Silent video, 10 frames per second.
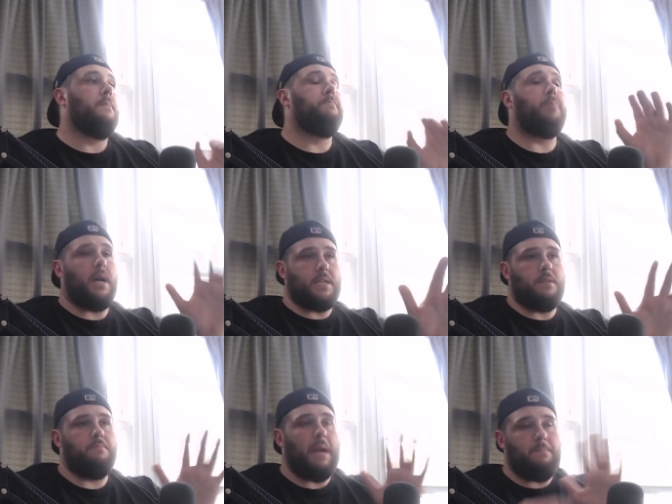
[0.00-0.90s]
But
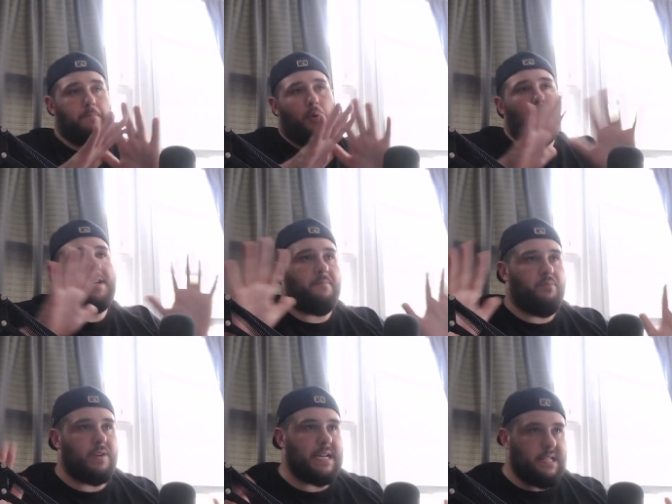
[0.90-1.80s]
my point of
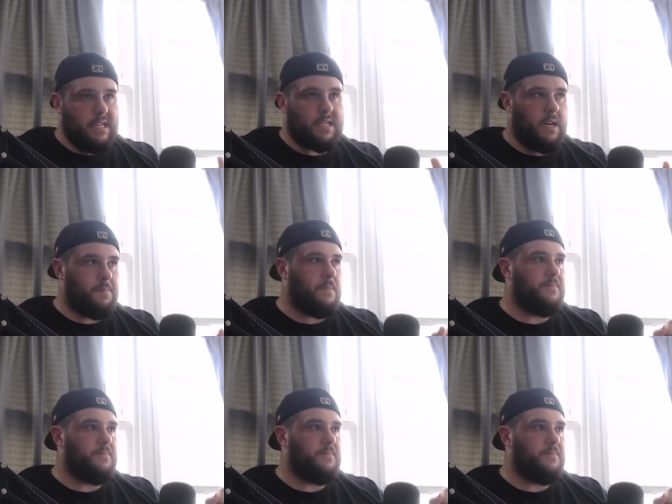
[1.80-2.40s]
bringing this up